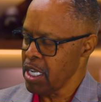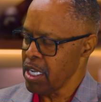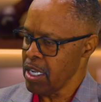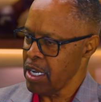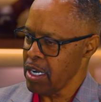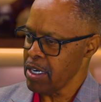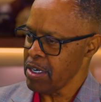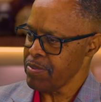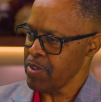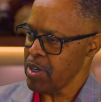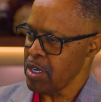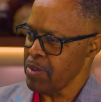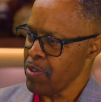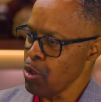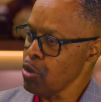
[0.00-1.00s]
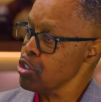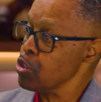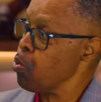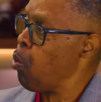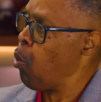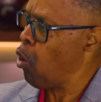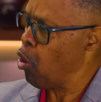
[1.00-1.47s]
of those
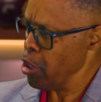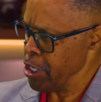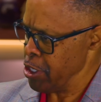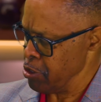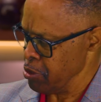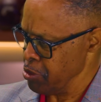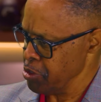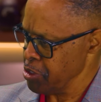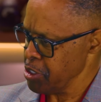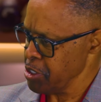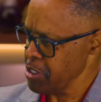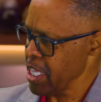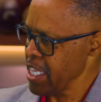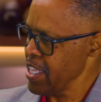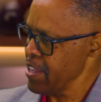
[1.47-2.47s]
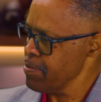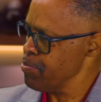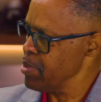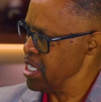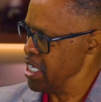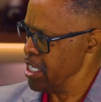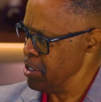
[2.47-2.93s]
warriors that have
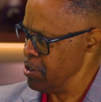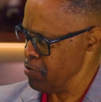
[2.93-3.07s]
been in the